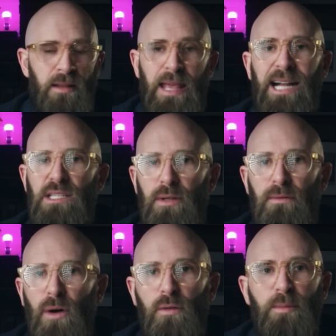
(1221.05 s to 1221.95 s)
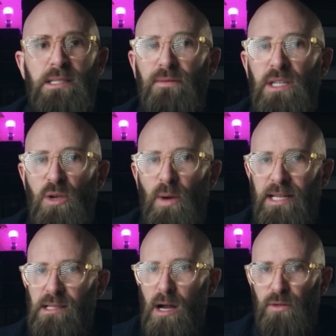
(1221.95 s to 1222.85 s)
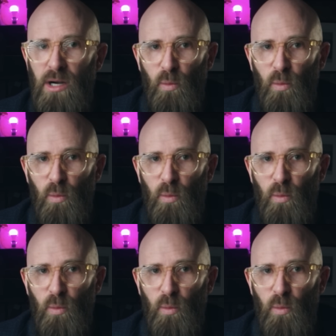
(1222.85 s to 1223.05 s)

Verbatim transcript: the active involvement of the US after